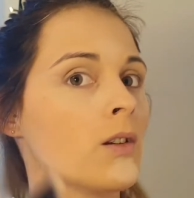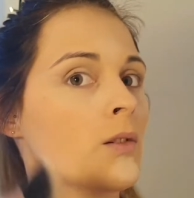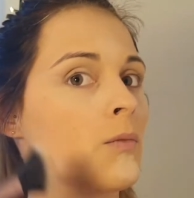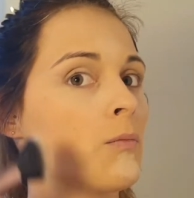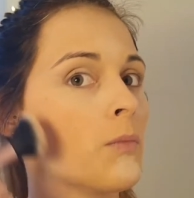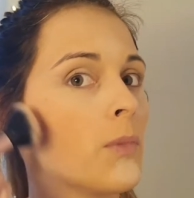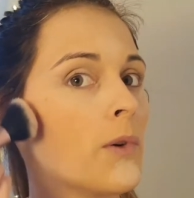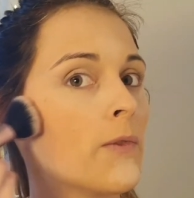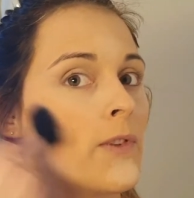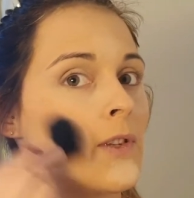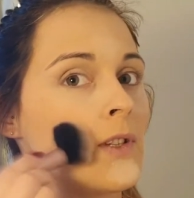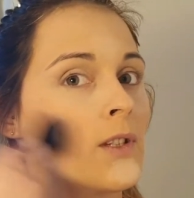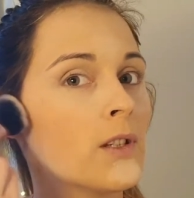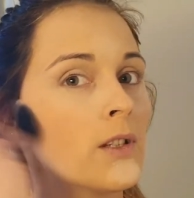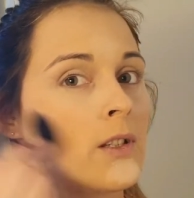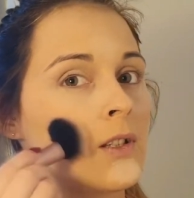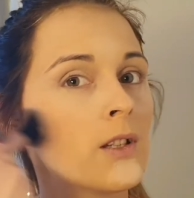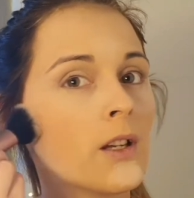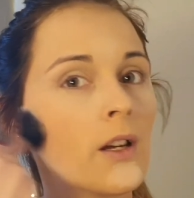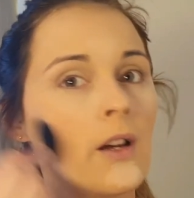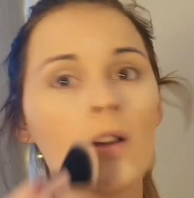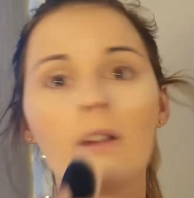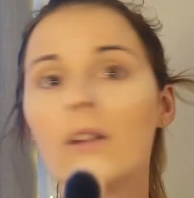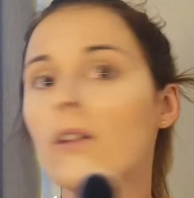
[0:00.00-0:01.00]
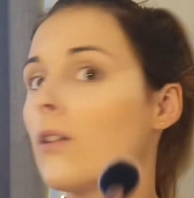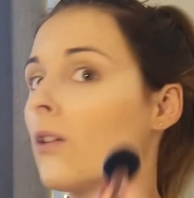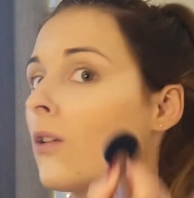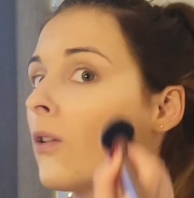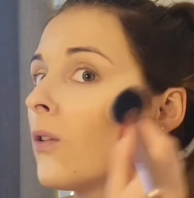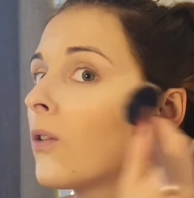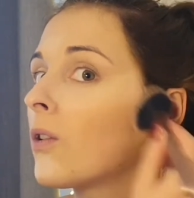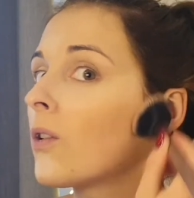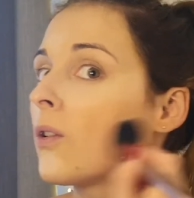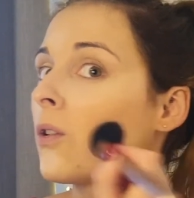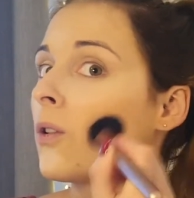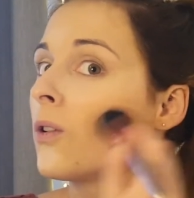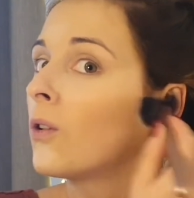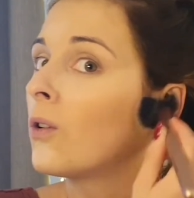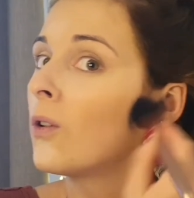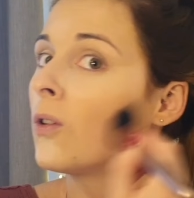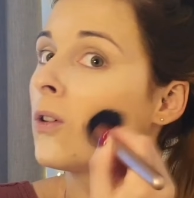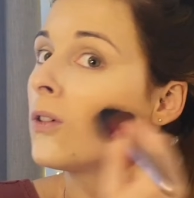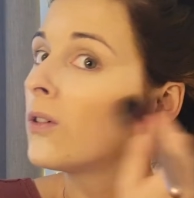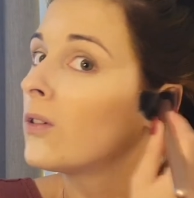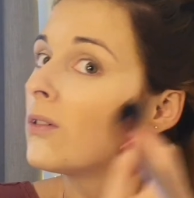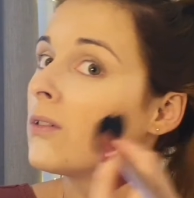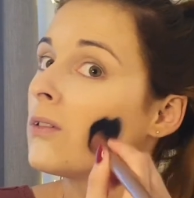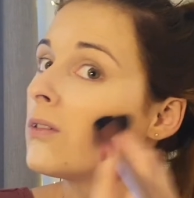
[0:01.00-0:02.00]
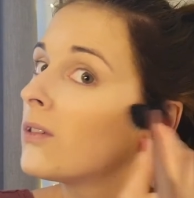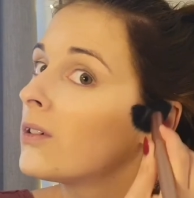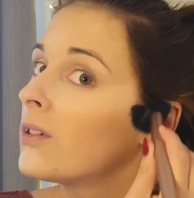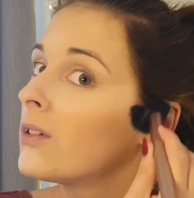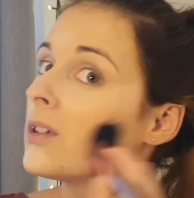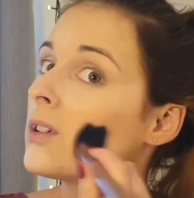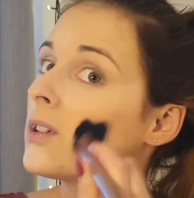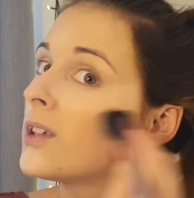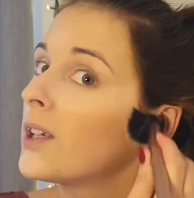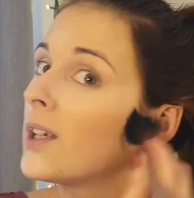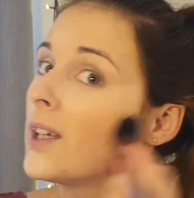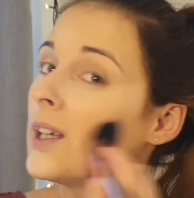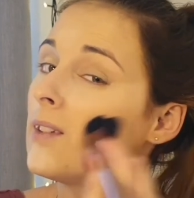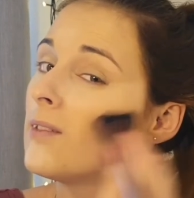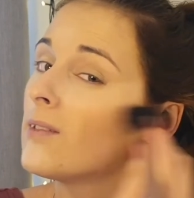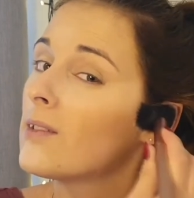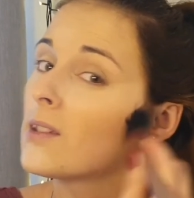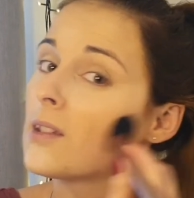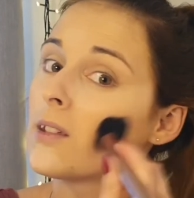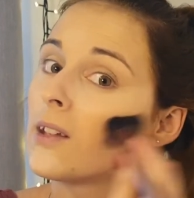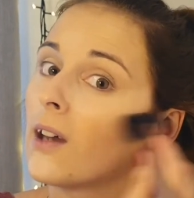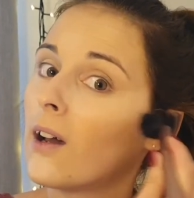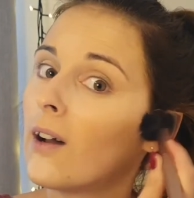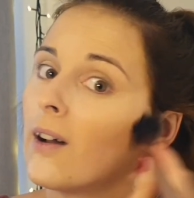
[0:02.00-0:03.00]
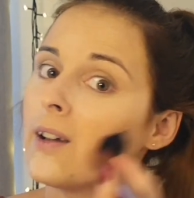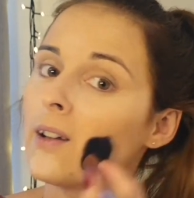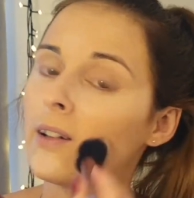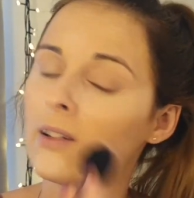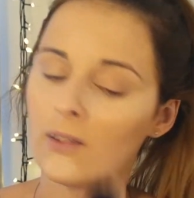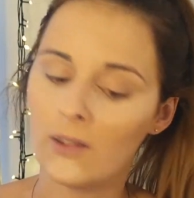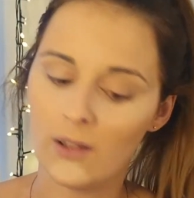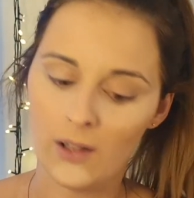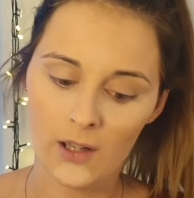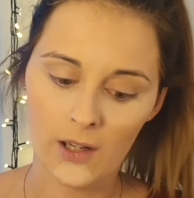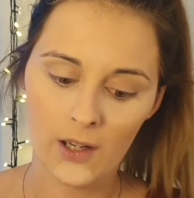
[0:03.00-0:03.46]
But there's a certain look or even style.